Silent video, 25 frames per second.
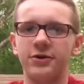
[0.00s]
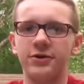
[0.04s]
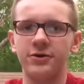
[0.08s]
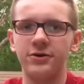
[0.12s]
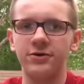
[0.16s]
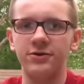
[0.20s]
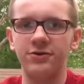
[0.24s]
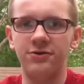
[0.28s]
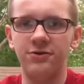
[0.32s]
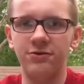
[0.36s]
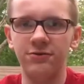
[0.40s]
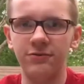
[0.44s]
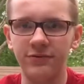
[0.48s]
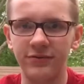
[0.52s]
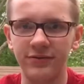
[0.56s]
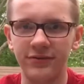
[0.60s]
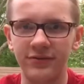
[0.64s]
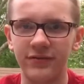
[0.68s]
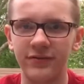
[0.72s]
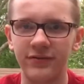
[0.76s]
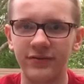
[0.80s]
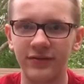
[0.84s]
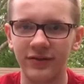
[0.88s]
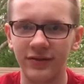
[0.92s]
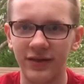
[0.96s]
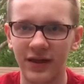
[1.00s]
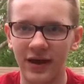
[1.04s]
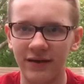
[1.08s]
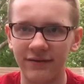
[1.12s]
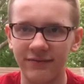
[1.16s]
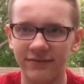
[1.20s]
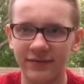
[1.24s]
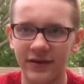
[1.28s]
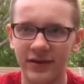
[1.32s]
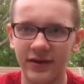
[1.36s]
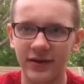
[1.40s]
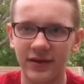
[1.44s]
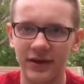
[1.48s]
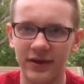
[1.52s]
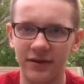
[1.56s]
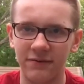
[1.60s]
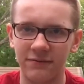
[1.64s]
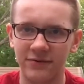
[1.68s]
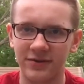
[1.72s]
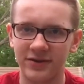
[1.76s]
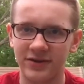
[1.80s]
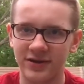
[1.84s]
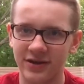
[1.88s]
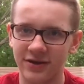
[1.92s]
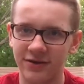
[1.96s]
June left and
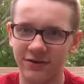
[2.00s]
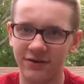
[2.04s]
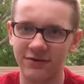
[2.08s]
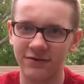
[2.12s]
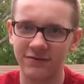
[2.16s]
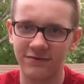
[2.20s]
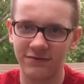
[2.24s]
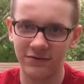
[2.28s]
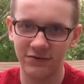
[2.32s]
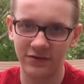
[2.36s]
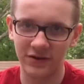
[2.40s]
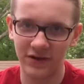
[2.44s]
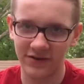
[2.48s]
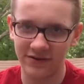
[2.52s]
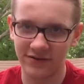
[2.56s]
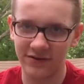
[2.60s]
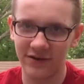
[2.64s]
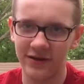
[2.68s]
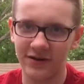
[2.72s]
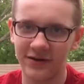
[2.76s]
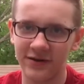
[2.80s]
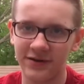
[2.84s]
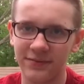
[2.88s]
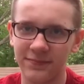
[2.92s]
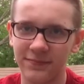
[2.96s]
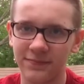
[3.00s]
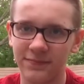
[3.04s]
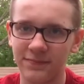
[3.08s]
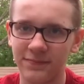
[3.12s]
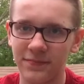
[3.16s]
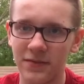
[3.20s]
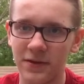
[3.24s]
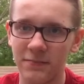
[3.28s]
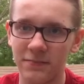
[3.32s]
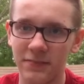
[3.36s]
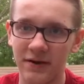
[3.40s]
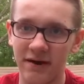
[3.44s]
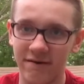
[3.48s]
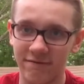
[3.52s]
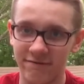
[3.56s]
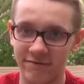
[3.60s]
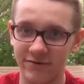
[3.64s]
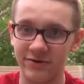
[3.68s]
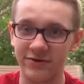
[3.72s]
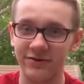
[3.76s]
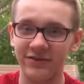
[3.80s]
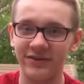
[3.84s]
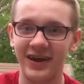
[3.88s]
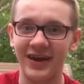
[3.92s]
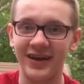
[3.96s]
was killed a few days later by a
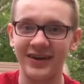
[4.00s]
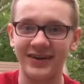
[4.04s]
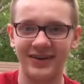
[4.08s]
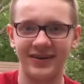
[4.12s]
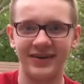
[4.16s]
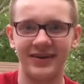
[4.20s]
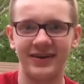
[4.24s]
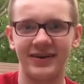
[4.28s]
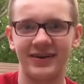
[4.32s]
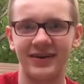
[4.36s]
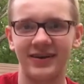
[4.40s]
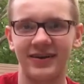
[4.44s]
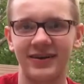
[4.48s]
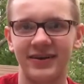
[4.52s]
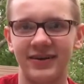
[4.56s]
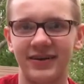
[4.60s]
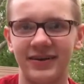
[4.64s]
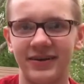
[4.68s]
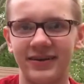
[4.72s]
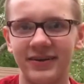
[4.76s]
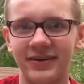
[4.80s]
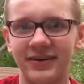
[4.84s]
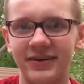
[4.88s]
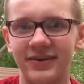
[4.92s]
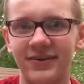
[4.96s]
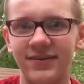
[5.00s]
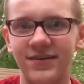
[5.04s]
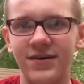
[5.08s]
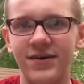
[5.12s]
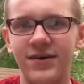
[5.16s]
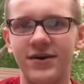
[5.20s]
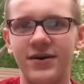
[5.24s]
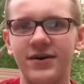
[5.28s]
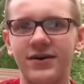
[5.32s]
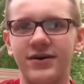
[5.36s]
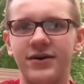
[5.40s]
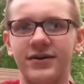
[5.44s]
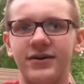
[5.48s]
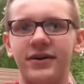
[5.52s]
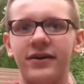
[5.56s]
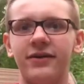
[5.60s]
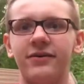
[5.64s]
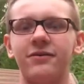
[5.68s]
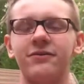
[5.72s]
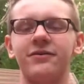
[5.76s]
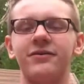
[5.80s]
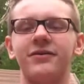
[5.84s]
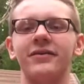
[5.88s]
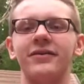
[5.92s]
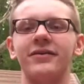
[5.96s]
vigilante. Tito
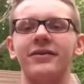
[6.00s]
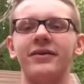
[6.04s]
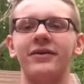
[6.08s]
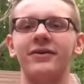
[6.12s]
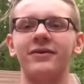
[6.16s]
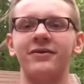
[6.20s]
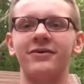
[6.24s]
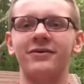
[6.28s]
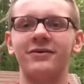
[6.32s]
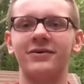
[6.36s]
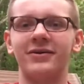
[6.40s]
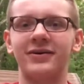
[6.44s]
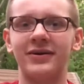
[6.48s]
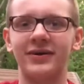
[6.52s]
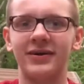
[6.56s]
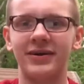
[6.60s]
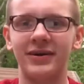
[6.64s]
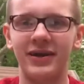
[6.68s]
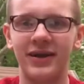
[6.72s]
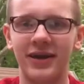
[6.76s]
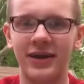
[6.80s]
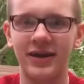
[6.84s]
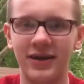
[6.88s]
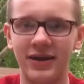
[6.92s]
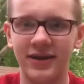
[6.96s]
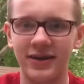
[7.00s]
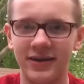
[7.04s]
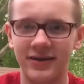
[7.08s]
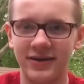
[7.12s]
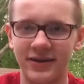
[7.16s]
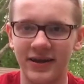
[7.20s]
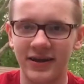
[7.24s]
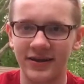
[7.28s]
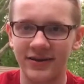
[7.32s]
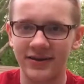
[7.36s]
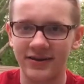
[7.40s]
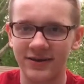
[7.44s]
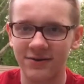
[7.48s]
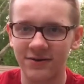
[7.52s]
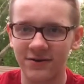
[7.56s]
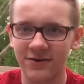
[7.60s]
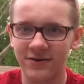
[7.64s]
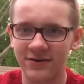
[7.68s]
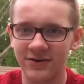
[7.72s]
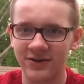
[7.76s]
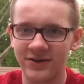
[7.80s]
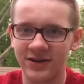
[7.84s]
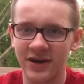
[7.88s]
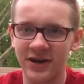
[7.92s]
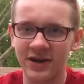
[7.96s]
Danilo takes
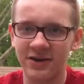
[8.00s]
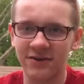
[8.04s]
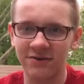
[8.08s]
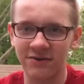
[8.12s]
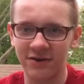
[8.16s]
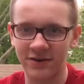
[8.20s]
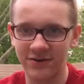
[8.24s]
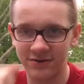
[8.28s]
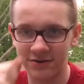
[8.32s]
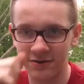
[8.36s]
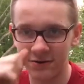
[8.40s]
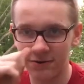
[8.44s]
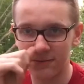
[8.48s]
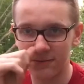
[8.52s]
Jay and Grace home.